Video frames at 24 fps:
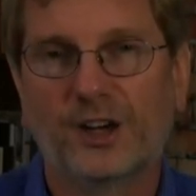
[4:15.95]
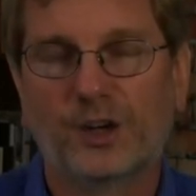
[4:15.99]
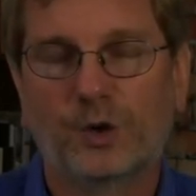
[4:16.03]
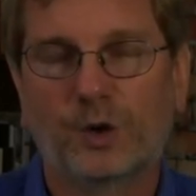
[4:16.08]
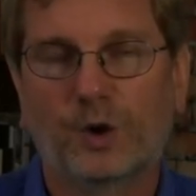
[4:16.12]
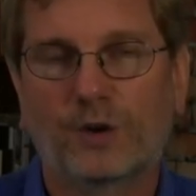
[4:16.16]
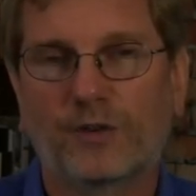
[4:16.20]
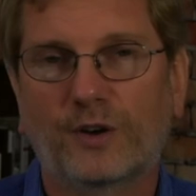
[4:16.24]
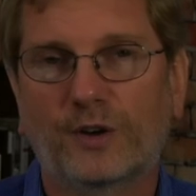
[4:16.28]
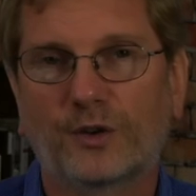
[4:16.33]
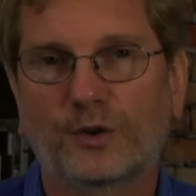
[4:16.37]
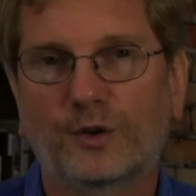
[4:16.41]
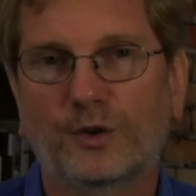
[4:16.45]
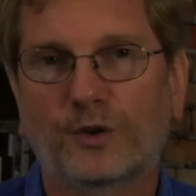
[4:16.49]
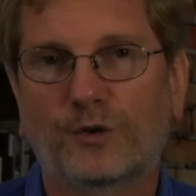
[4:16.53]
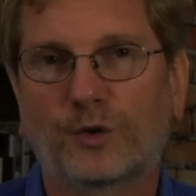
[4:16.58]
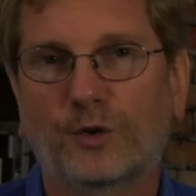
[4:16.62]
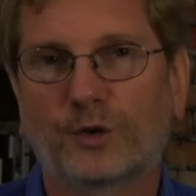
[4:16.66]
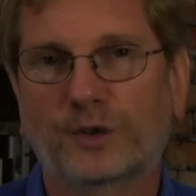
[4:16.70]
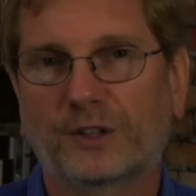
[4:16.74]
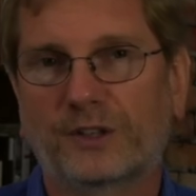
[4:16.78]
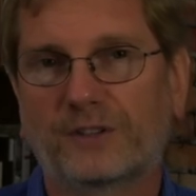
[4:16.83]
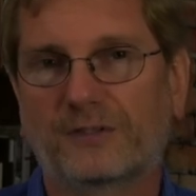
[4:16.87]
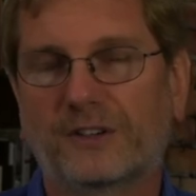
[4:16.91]
1200 to
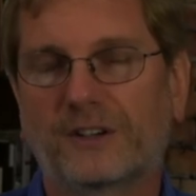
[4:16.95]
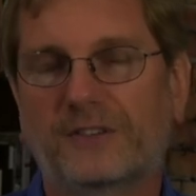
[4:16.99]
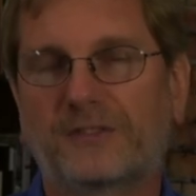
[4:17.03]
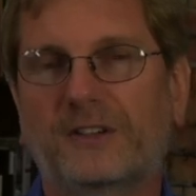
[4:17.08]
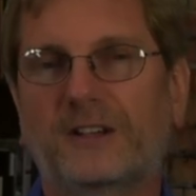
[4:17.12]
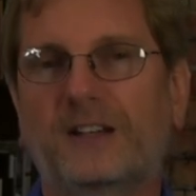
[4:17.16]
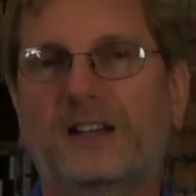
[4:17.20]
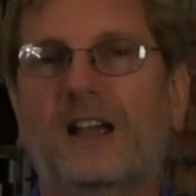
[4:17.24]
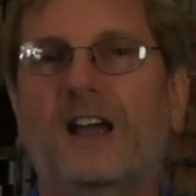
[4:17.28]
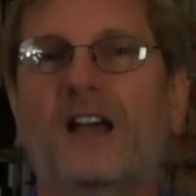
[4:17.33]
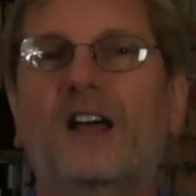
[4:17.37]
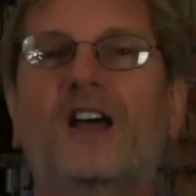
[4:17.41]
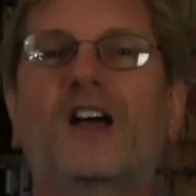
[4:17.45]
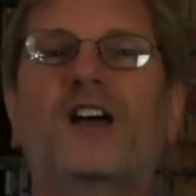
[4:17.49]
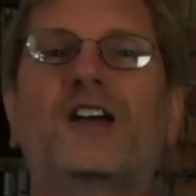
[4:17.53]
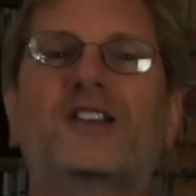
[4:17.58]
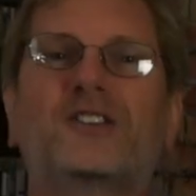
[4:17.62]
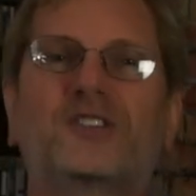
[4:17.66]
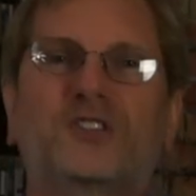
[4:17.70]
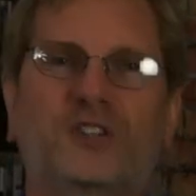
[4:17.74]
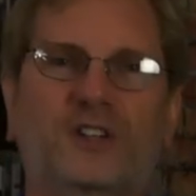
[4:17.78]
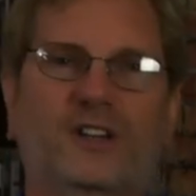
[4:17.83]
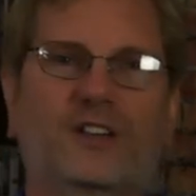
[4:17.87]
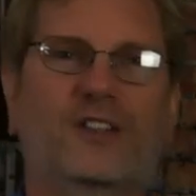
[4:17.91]
1450.
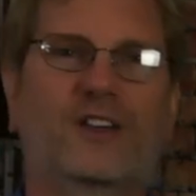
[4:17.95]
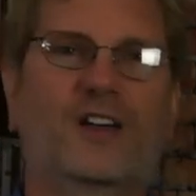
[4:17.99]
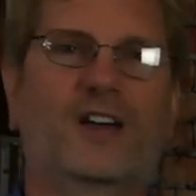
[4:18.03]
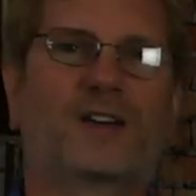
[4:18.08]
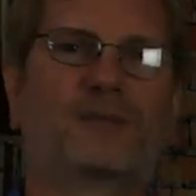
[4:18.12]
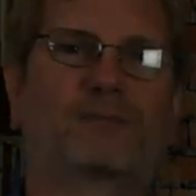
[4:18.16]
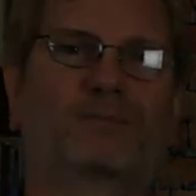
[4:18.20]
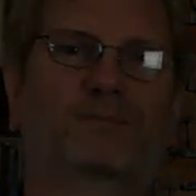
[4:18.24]
See you then.